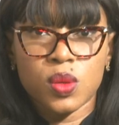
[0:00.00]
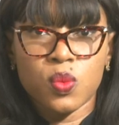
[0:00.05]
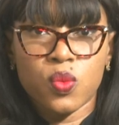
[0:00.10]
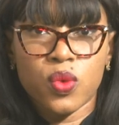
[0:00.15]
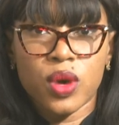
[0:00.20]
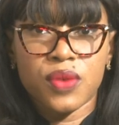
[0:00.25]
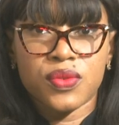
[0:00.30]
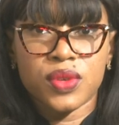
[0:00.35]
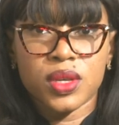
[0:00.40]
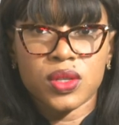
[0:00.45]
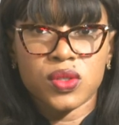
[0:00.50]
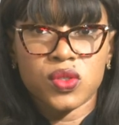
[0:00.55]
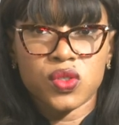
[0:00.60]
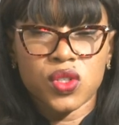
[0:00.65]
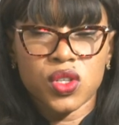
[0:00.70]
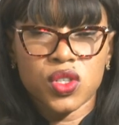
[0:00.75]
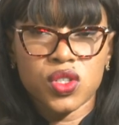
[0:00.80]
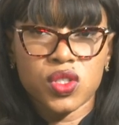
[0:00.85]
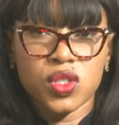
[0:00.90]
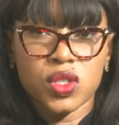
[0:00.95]
weather
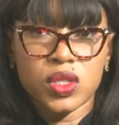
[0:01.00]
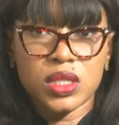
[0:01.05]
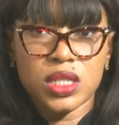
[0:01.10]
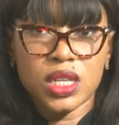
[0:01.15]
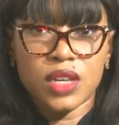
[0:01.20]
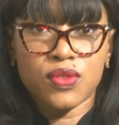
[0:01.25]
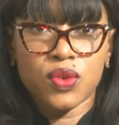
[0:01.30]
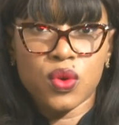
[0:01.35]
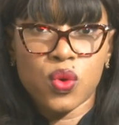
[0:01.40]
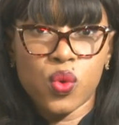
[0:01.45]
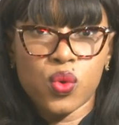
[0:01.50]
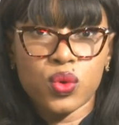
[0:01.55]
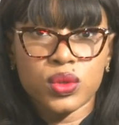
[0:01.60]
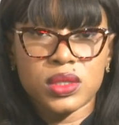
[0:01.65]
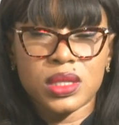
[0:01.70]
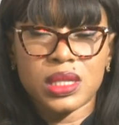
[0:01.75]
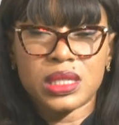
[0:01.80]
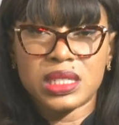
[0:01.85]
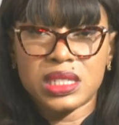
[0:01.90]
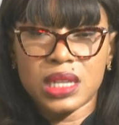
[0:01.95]
conditions have
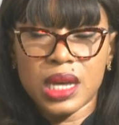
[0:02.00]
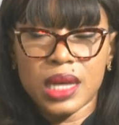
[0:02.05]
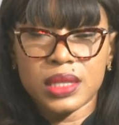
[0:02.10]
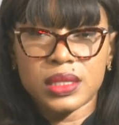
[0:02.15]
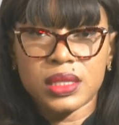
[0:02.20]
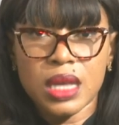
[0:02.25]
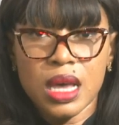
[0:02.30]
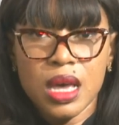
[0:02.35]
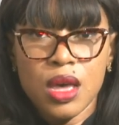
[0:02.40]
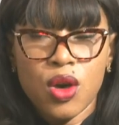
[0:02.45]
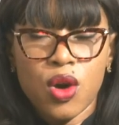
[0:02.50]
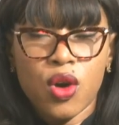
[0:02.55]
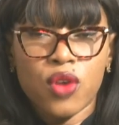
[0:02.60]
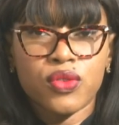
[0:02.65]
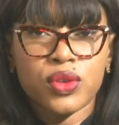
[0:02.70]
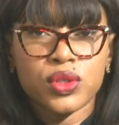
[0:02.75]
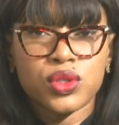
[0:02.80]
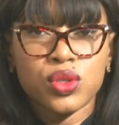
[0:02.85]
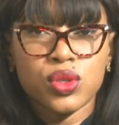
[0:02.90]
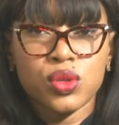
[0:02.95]
caused the deaths
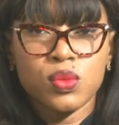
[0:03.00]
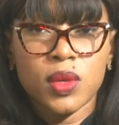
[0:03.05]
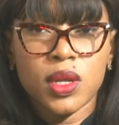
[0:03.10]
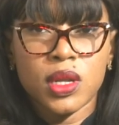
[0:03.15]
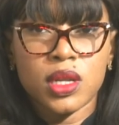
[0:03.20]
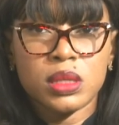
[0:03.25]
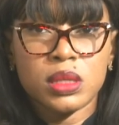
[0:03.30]
of 2 million